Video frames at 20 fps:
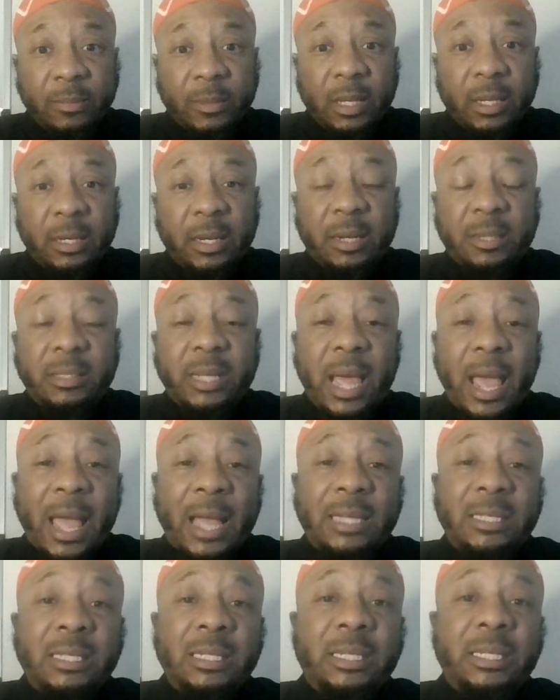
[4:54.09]
There's
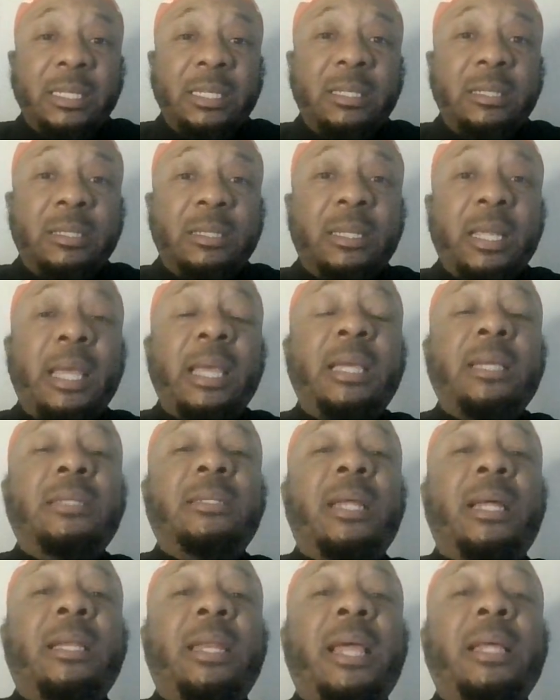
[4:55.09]
actually things
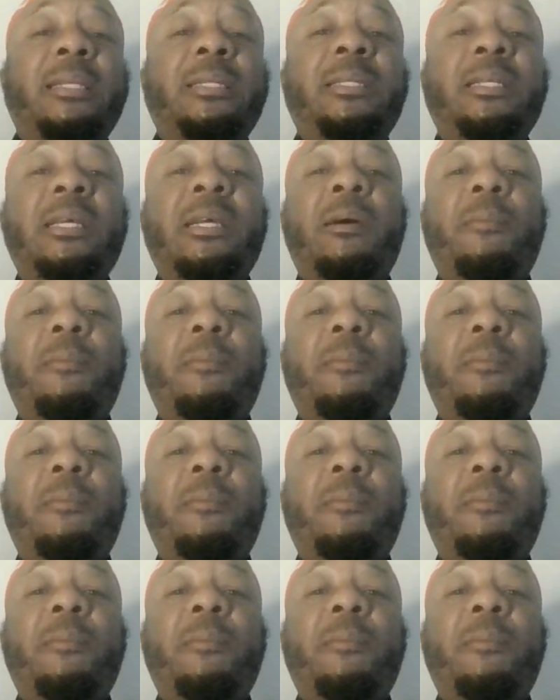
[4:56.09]
that they see